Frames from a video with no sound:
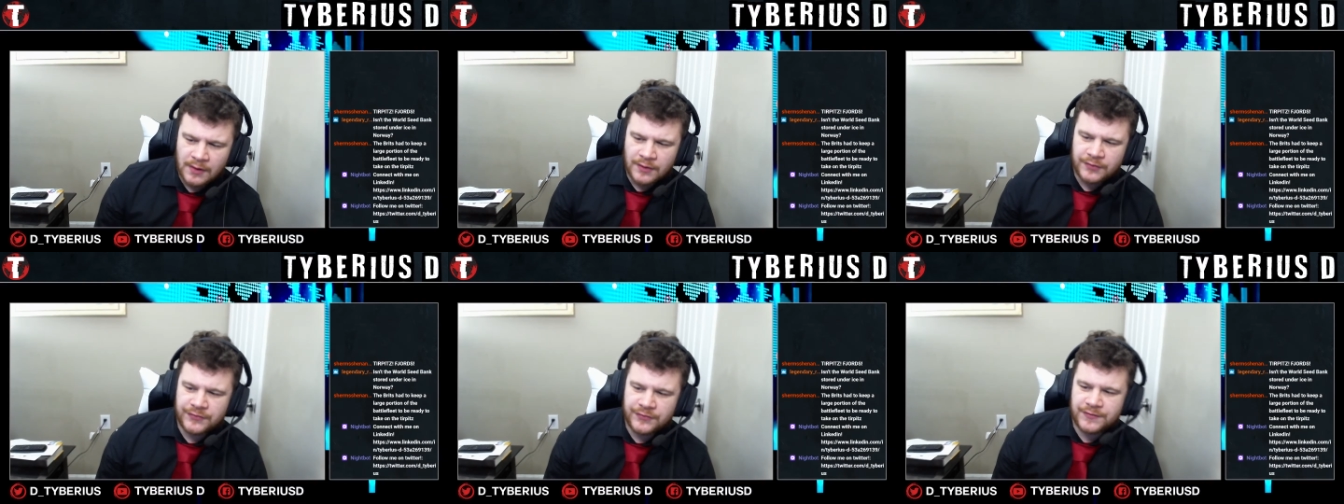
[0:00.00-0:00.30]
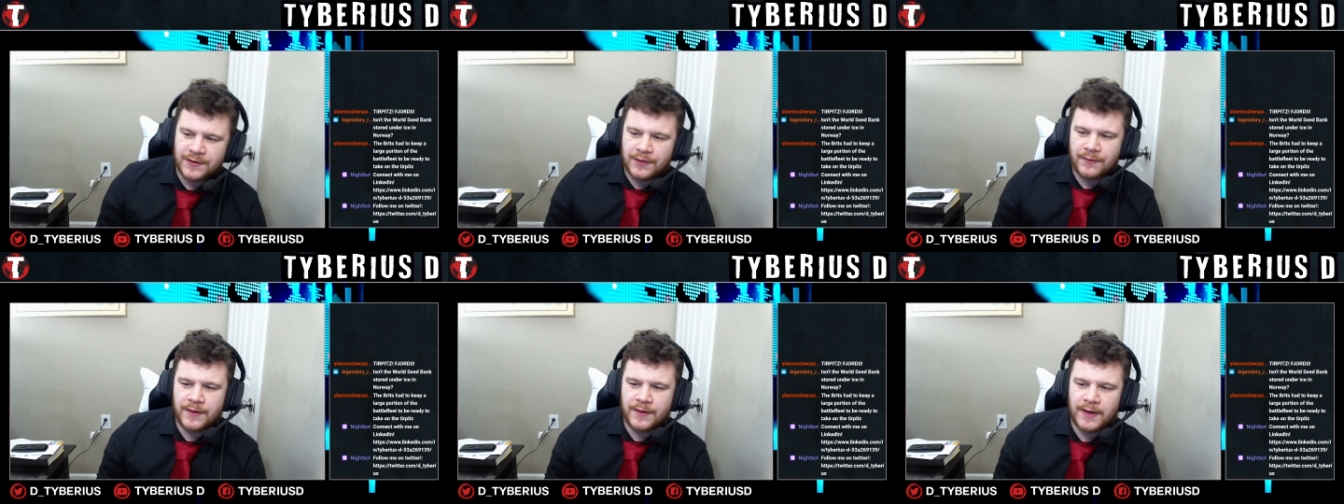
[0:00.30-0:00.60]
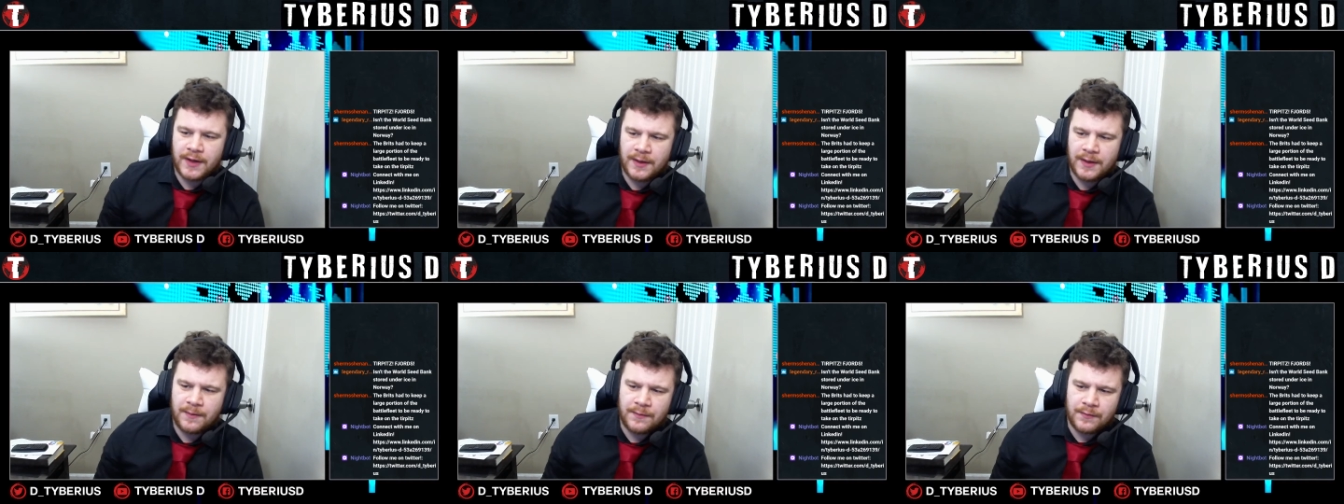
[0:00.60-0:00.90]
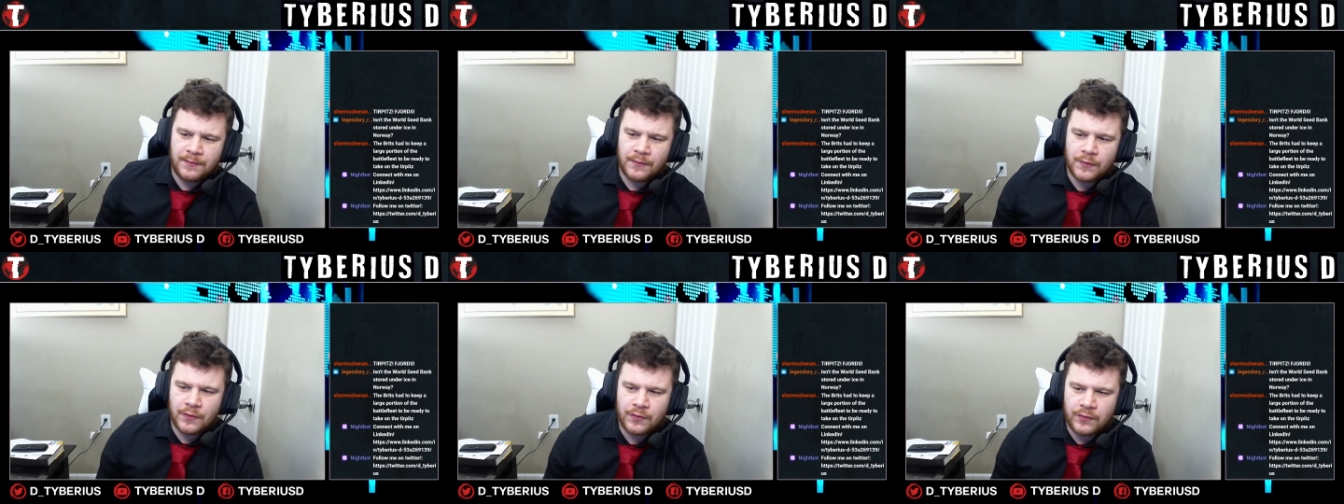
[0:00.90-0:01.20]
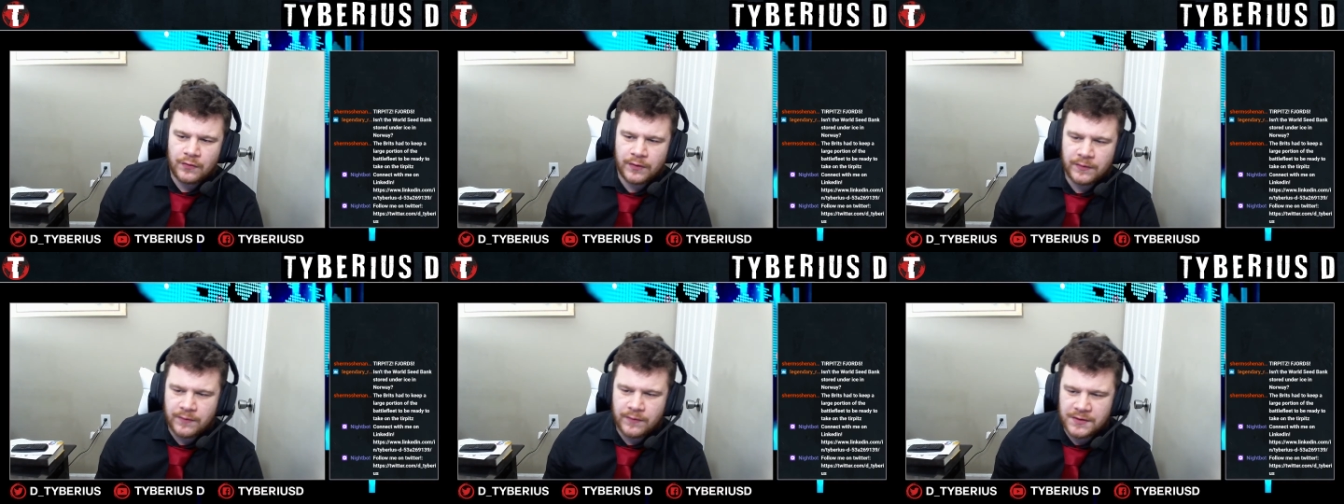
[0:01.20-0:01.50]
So,
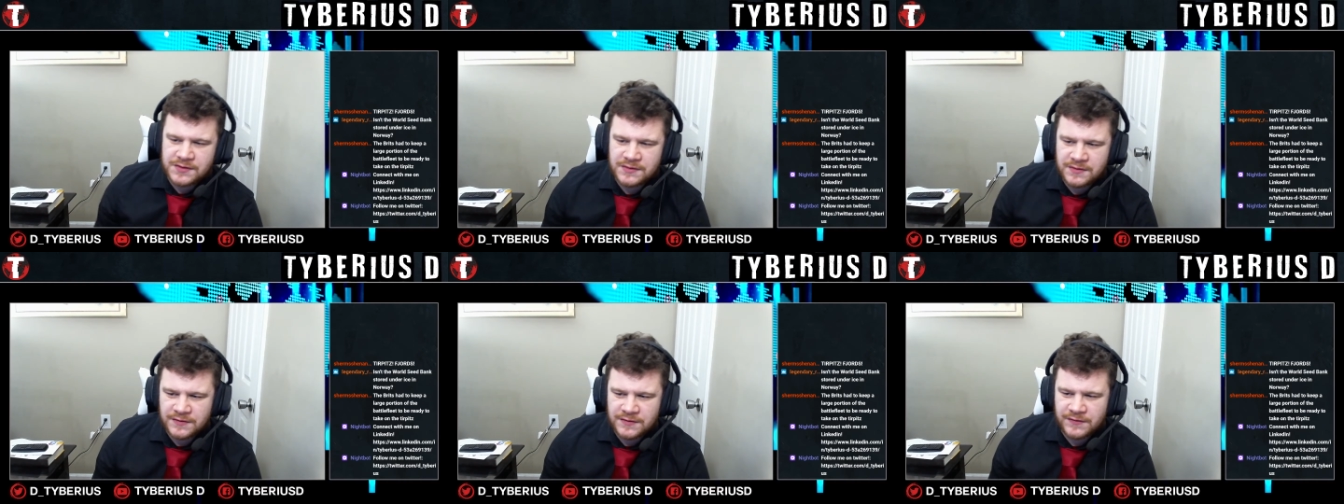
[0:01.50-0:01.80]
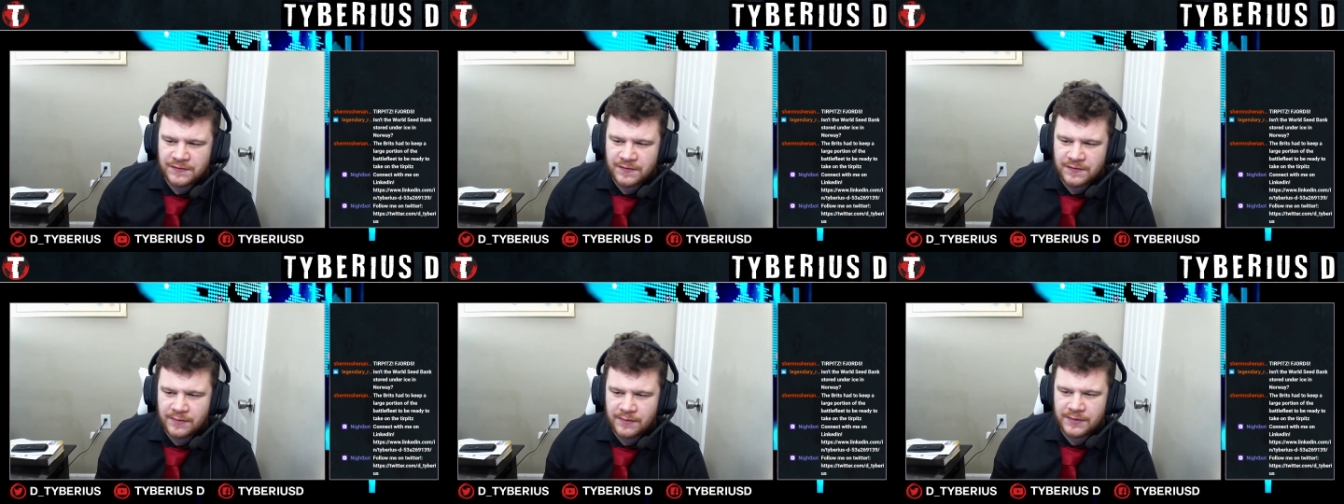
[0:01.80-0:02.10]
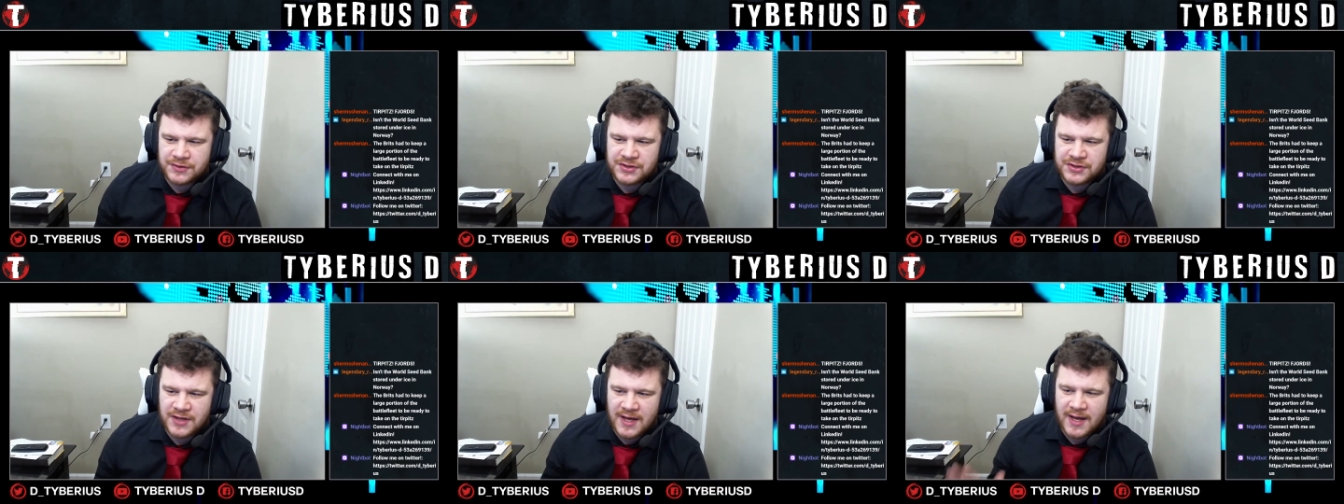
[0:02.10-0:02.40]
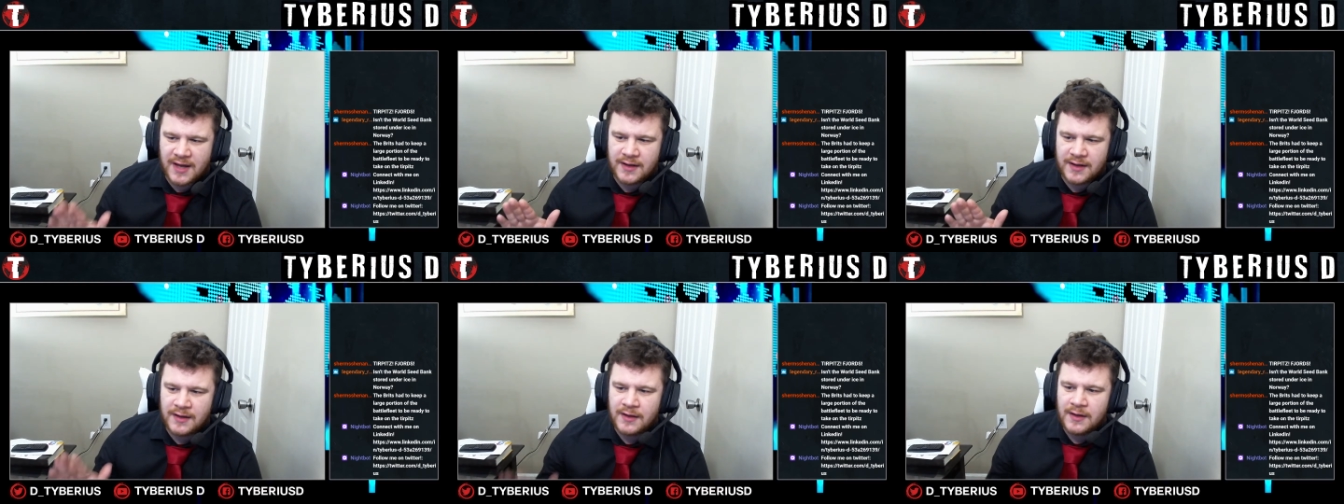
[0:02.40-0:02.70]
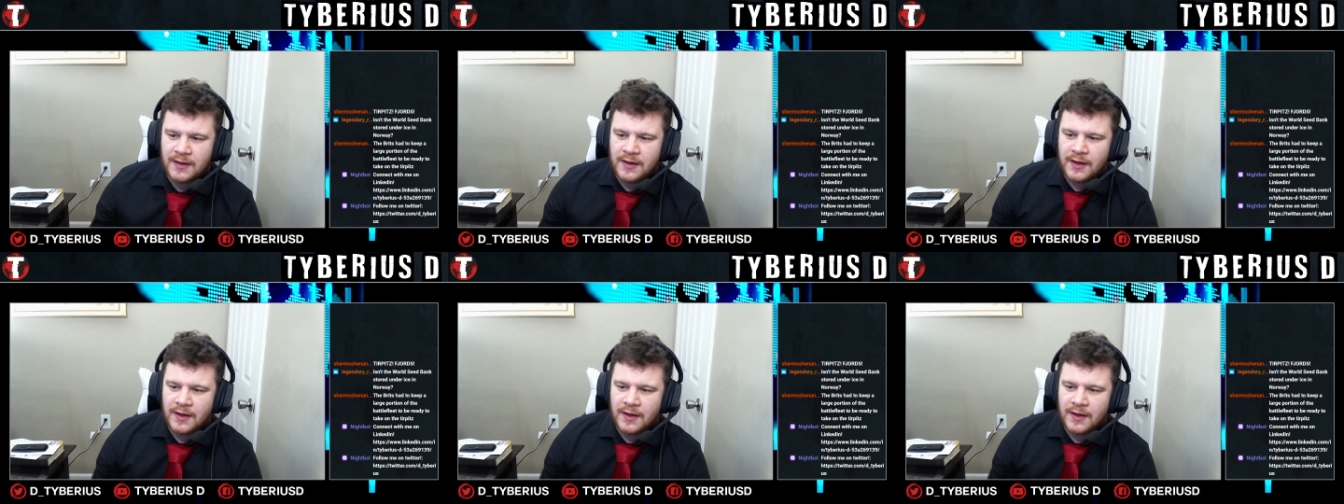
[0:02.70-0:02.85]
quick questions from the chat.